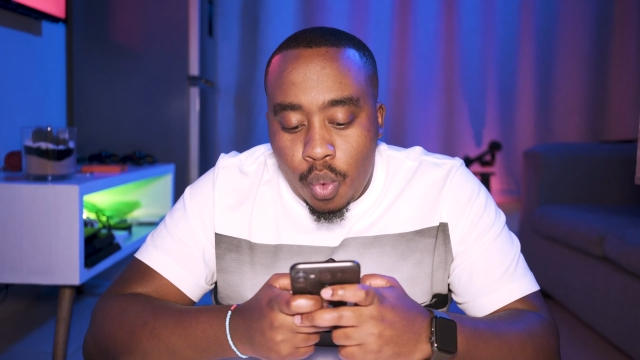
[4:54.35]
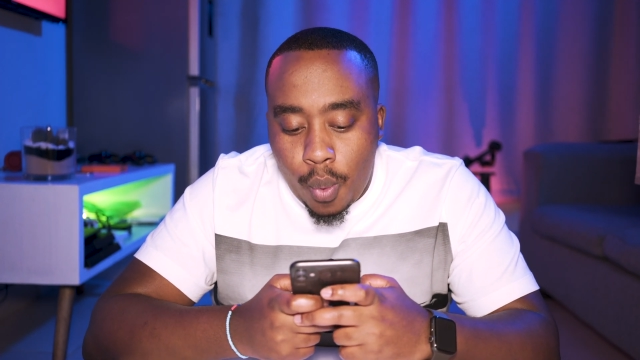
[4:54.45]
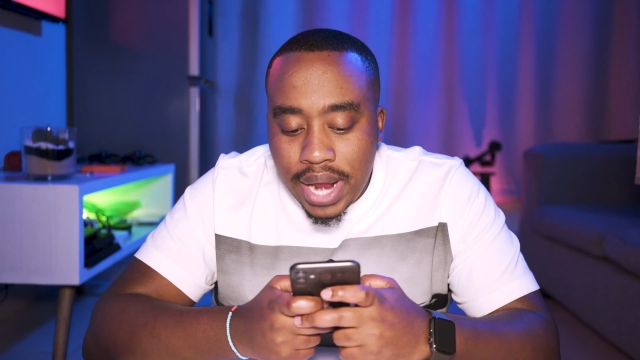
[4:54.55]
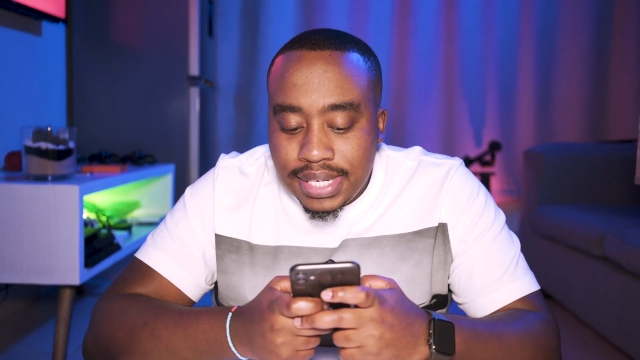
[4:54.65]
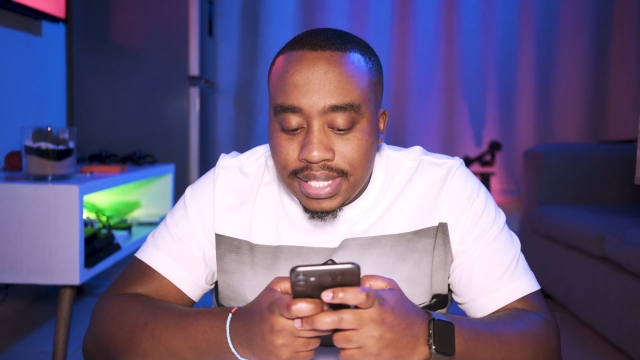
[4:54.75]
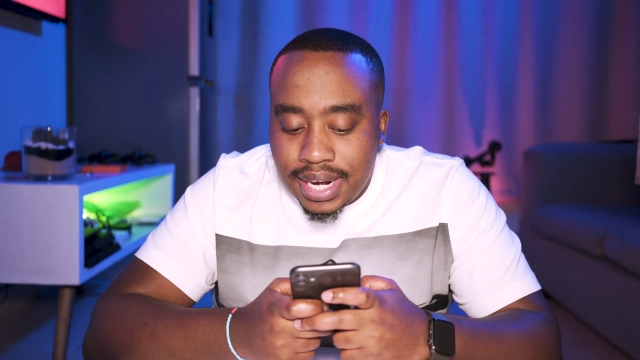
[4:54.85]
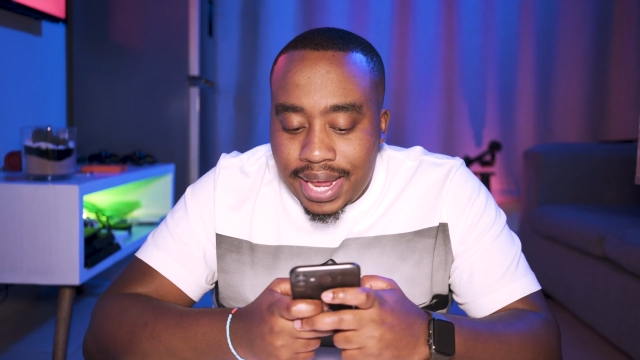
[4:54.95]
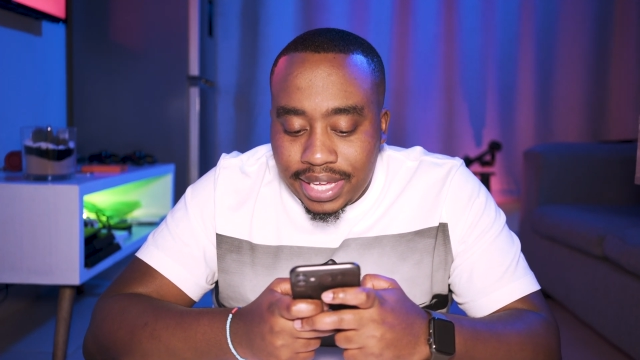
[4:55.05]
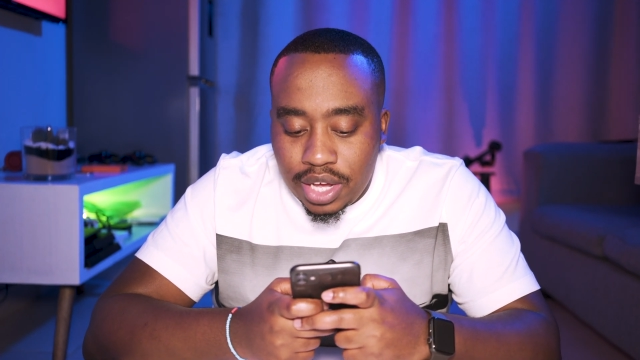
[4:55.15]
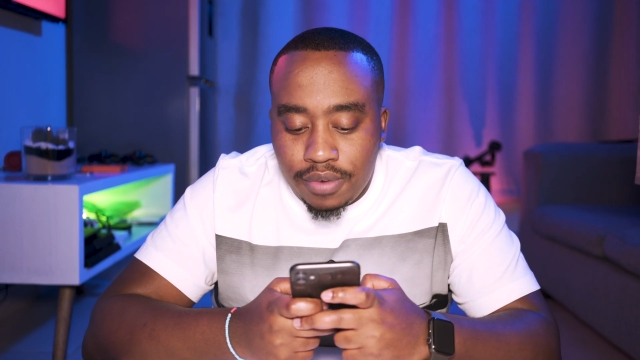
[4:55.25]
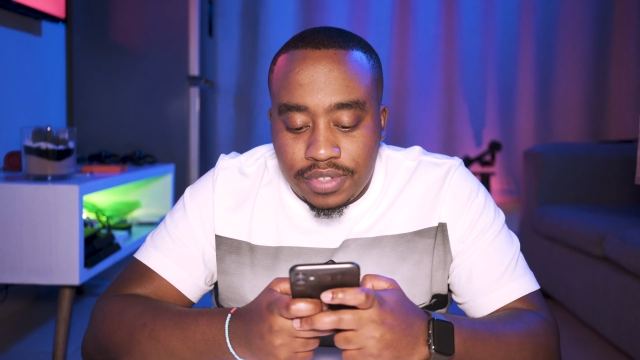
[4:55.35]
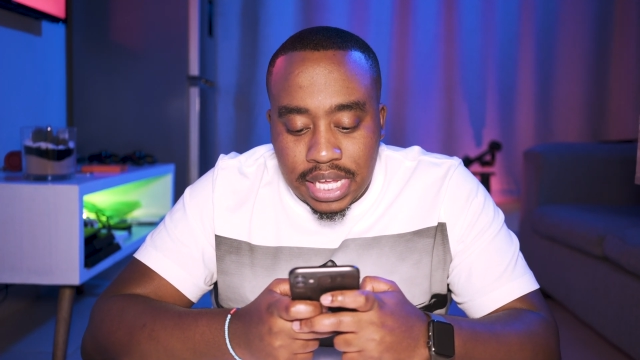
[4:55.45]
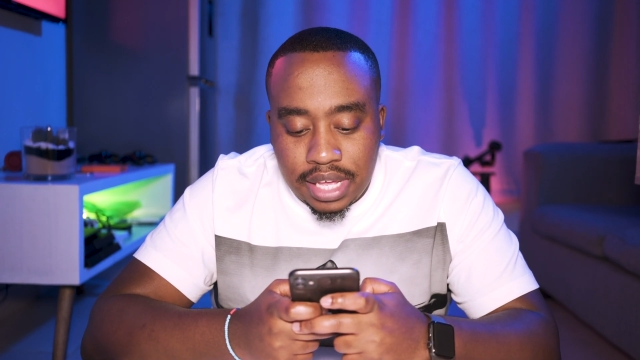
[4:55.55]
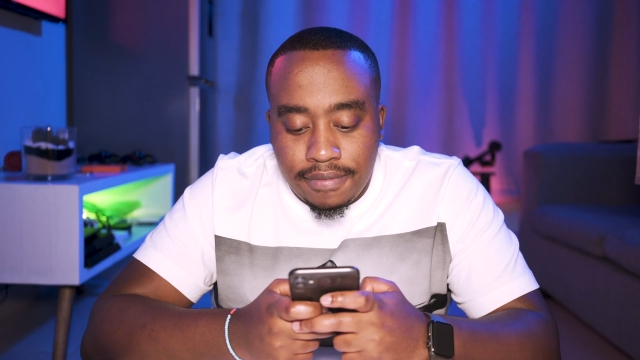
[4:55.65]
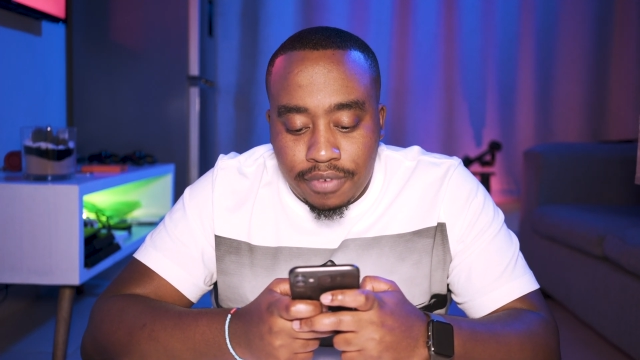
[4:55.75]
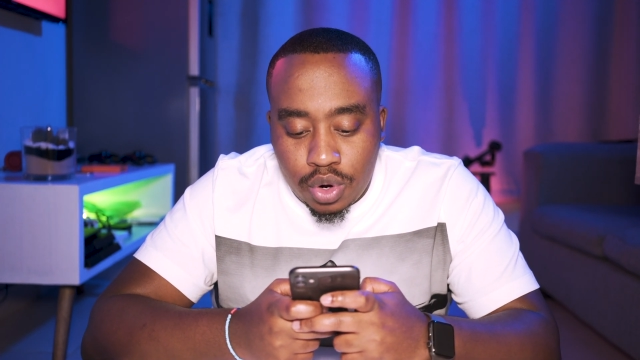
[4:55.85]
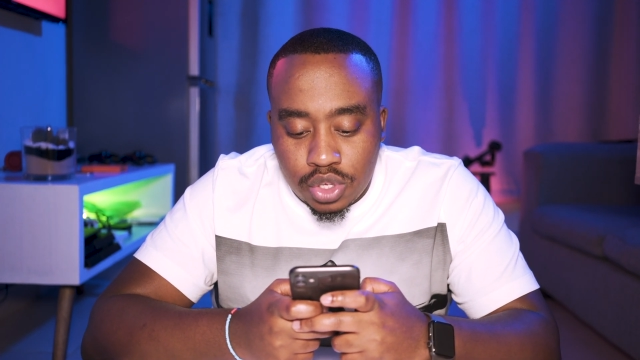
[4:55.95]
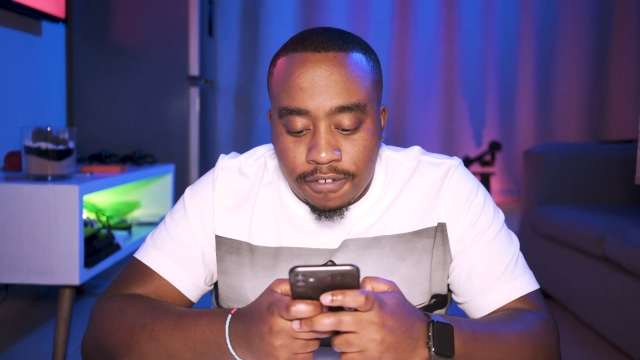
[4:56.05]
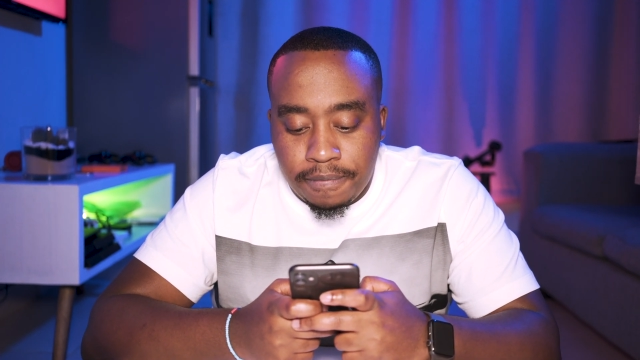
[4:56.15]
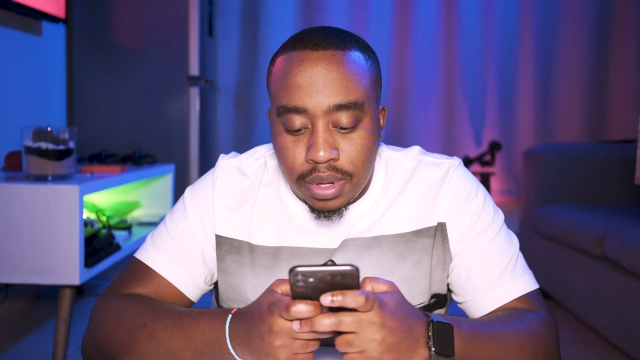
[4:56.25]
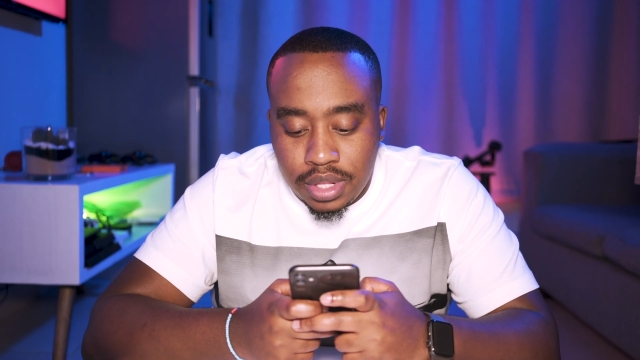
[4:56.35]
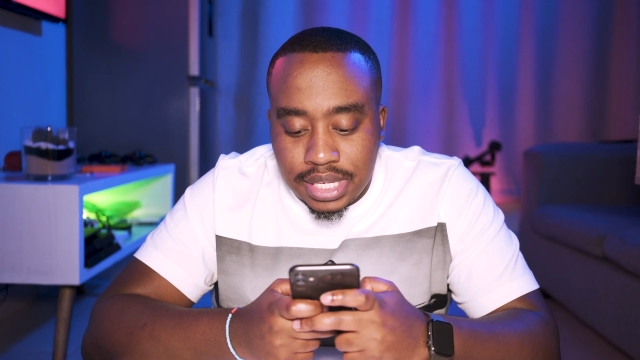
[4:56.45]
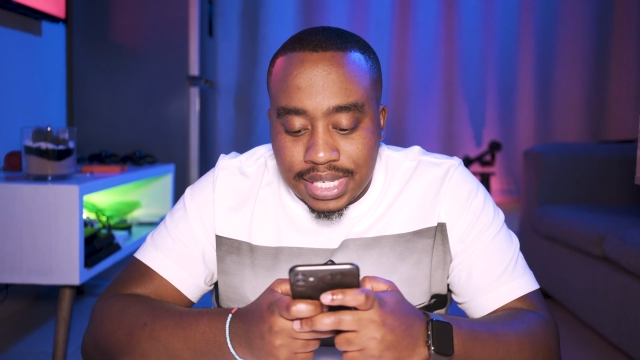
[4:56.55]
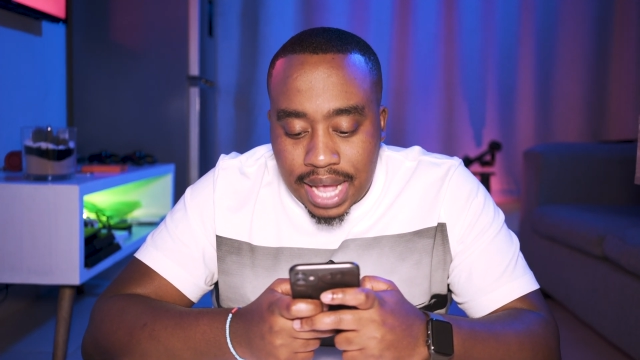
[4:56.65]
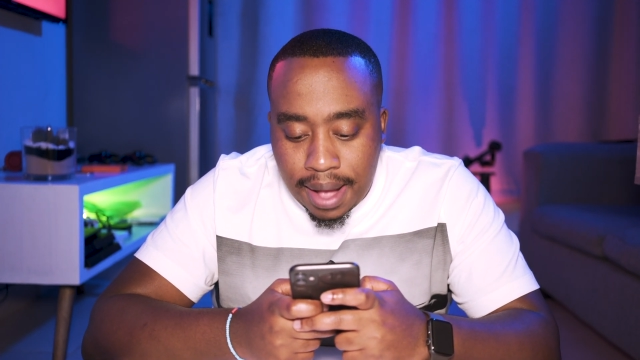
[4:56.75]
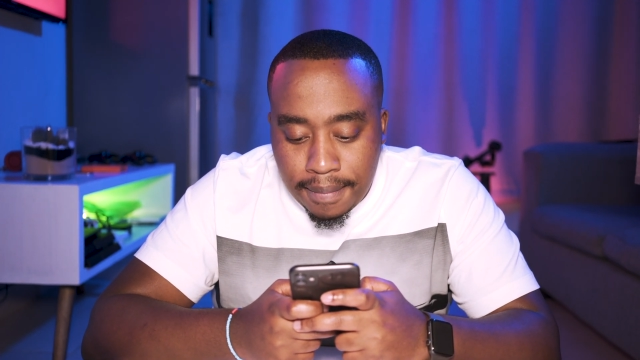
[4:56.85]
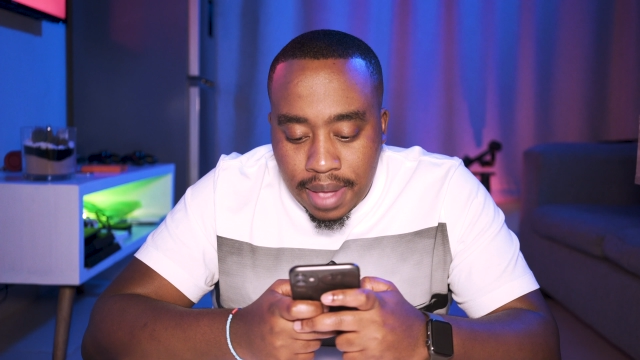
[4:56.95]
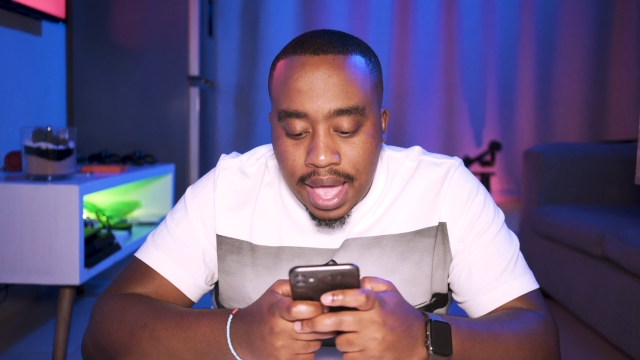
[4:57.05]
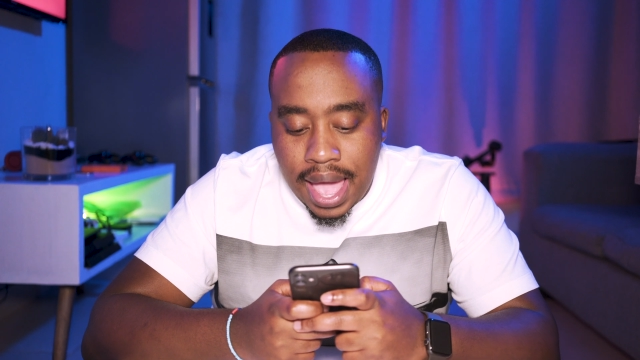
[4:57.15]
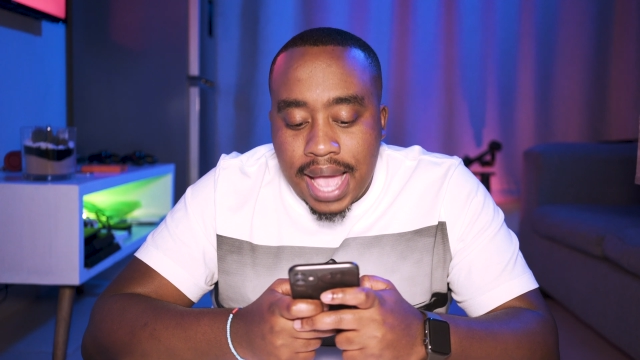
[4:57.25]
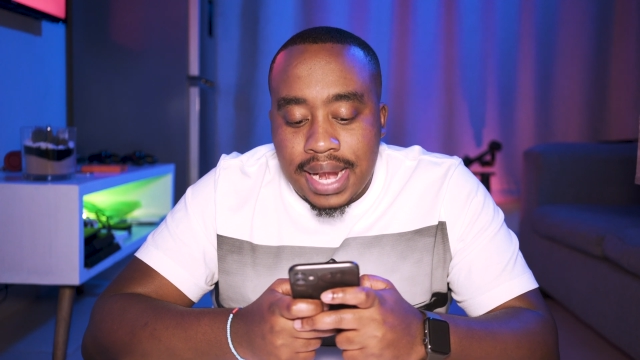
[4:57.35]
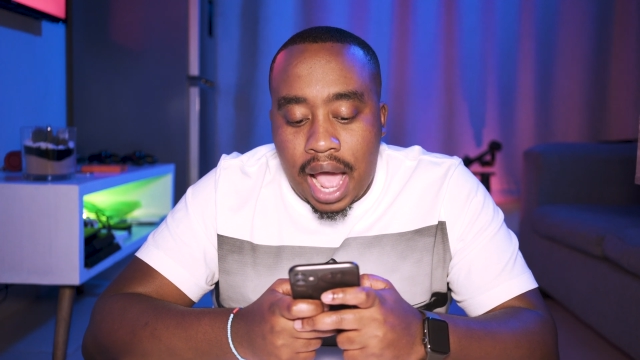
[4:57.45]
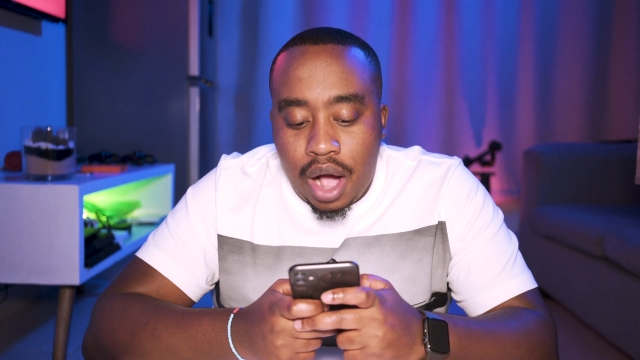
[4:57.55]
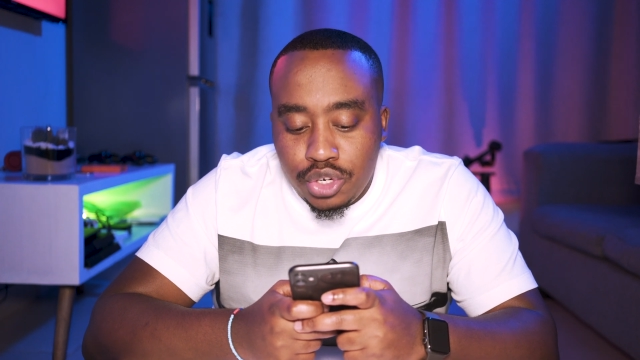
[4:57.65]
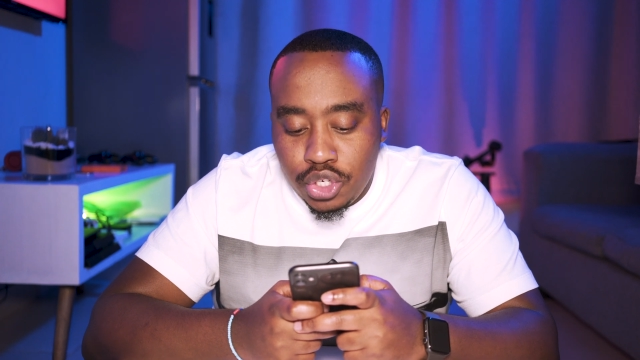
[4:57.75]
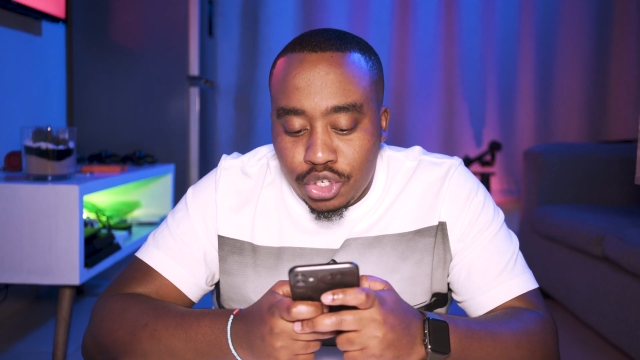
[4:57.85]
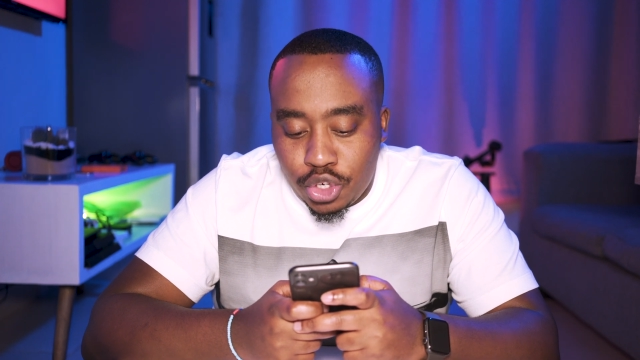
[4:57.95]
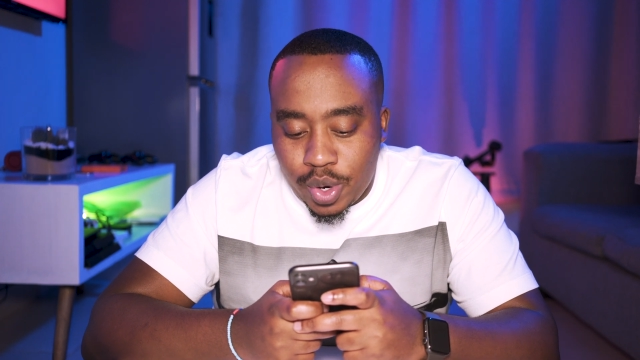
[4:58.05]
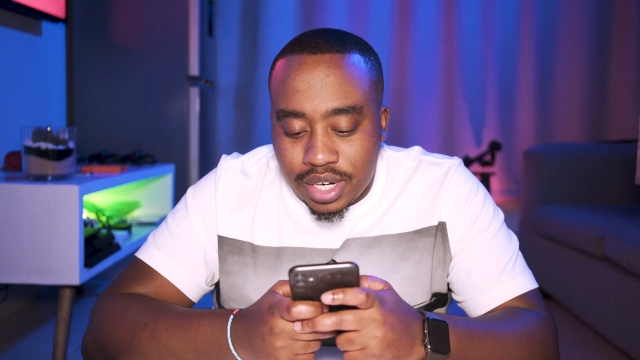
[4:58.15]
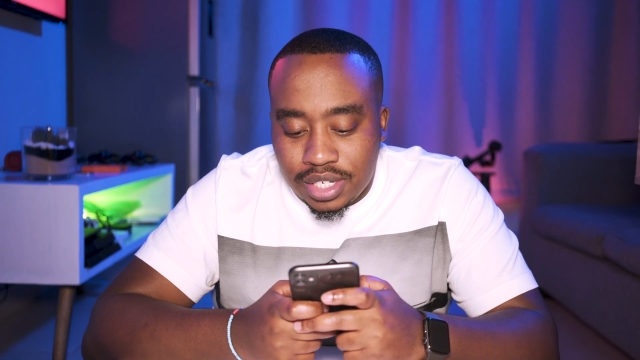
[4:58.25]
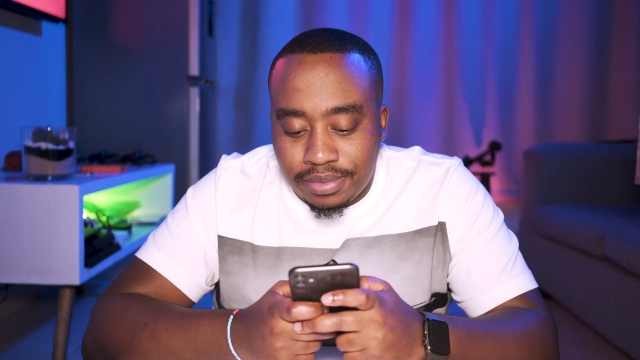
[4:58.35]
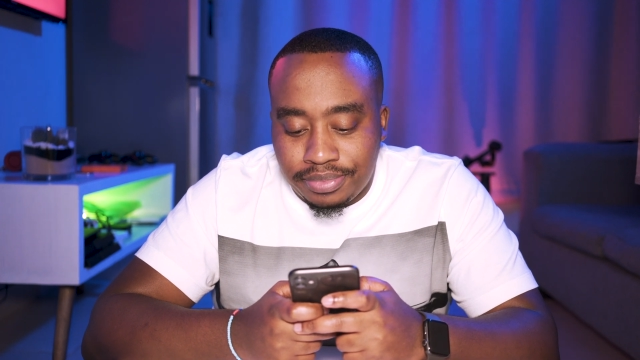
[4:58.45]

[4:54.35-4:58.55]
when did the liking of taking photos of buildings come and how do you do it?